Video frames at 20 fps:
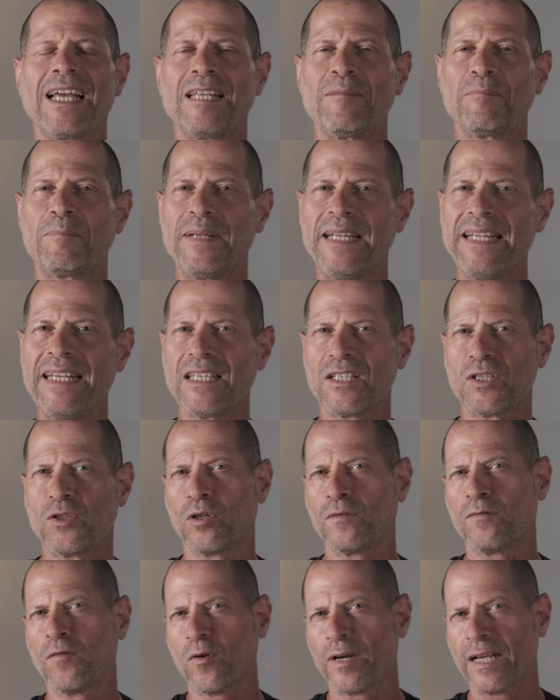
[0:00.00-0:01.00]
and please
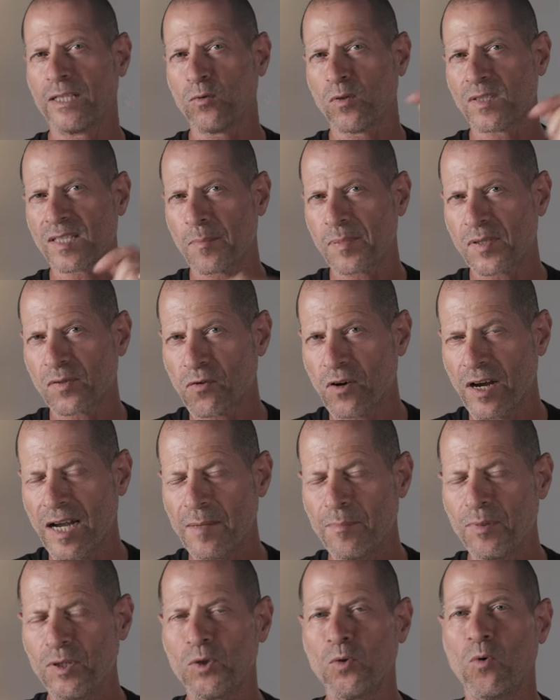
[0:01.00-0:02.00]
don't forget to
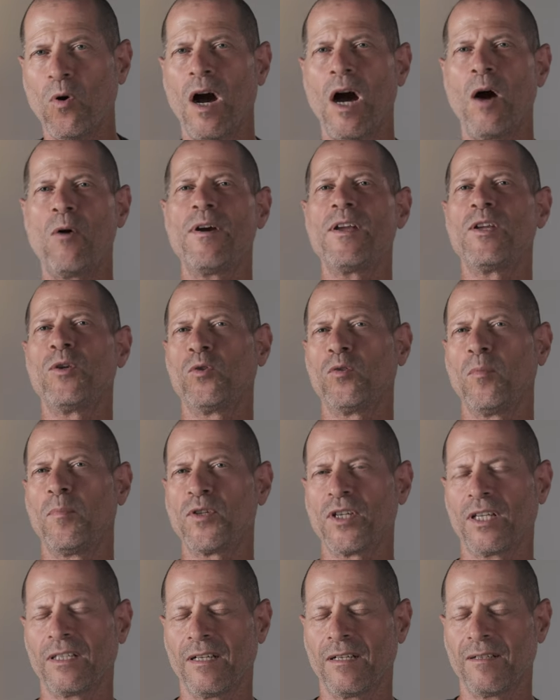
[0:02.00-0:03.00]
subscribe to our YouTube
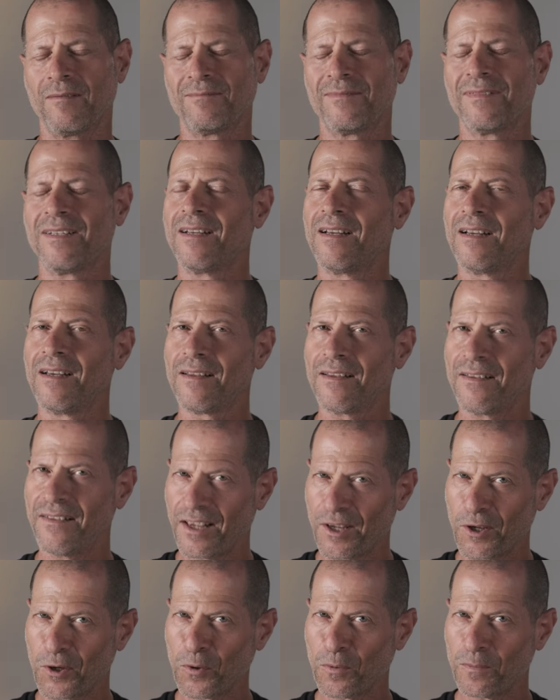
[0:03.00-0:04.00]
channel.
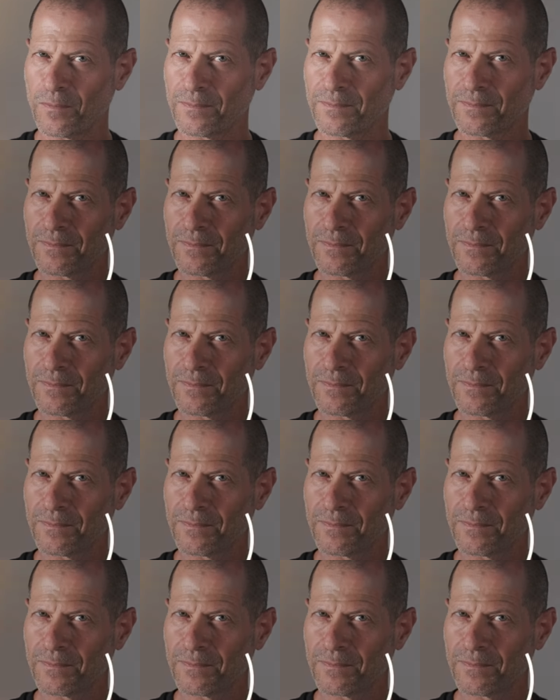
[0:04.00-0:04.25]
Thank you.